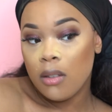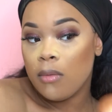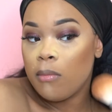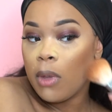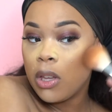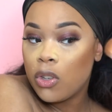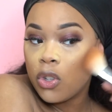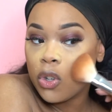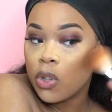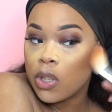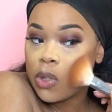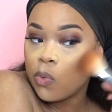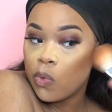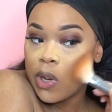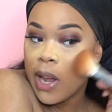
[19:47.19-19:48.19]
make sure
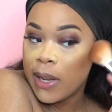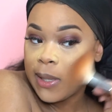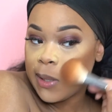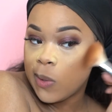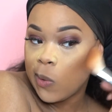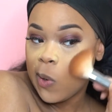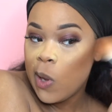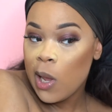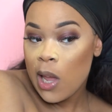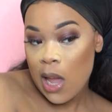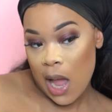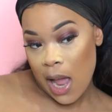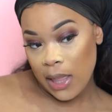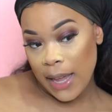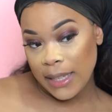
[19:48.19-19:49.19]
it's nice, and
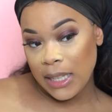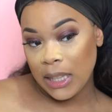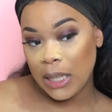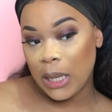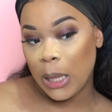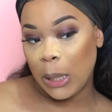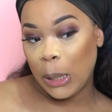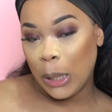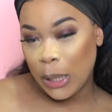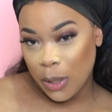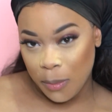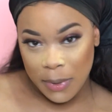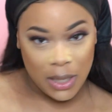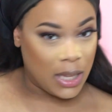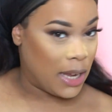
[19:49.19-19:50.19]
I like to look a
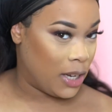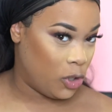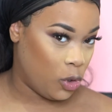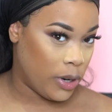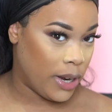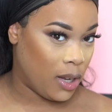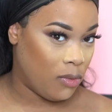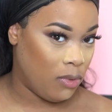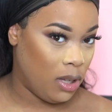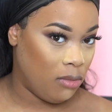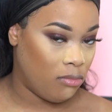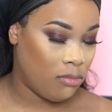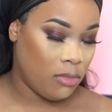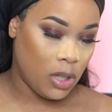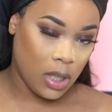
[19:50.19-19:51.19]
little bit like a drag queen,
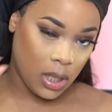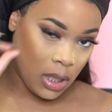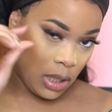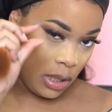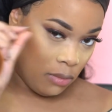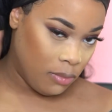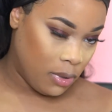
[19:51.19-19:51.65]
just a little